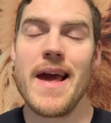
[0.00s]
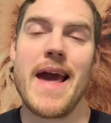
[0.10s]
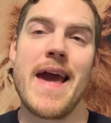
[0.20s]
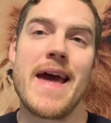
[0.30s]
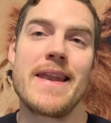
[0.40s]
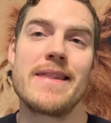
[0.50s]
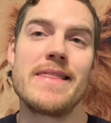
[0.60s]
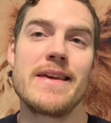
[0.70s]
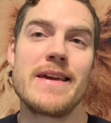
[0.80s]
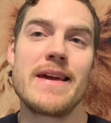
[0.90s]
and
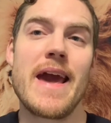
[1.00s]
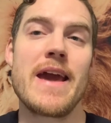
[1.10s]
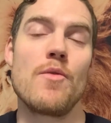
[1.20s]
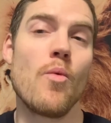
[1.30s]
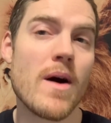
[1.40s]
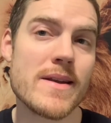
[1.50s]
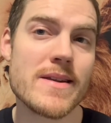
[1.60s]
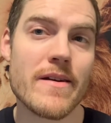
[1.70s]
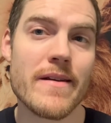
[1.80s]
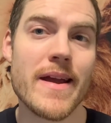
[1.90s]
the A1
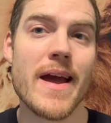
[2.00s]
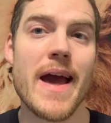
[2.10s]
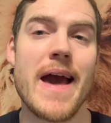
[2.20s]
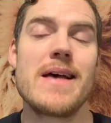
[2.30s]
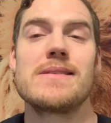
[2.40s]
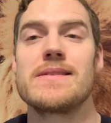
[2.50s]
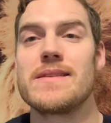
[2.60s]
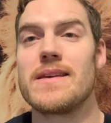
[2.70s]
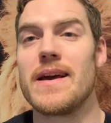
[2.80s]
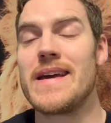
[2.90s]
dairy has
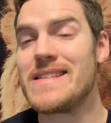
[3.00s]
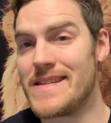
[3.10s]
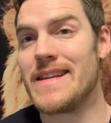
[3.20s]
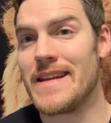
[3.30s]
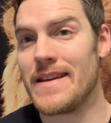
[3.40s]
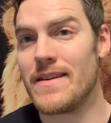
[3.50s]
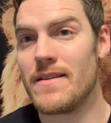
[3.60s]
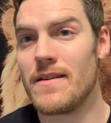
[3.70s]
histidine